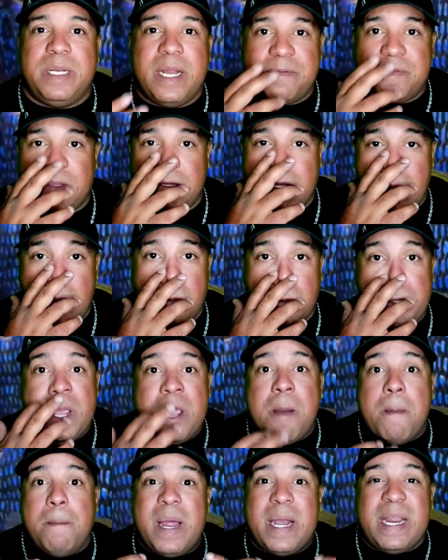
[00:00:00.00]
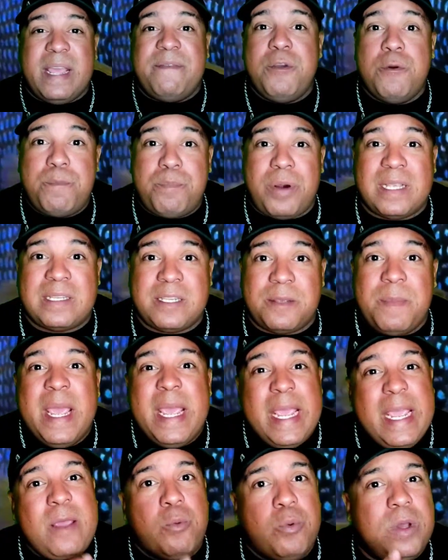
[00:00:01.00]
to be left alone, but if you press
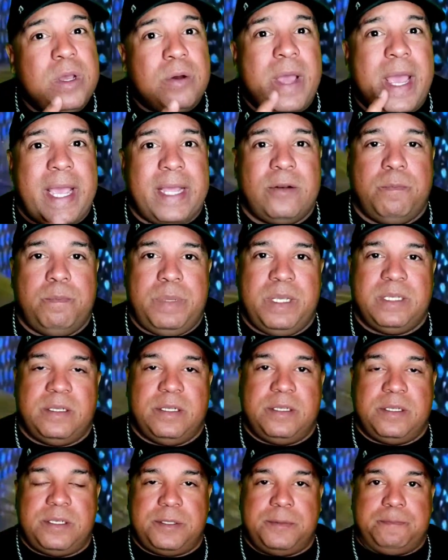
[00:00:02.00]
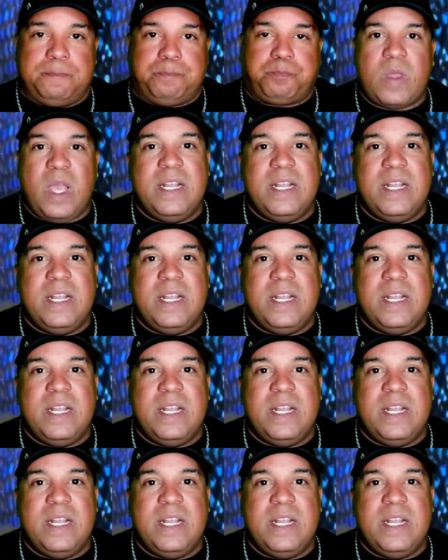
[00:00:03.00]
him, he will handle business.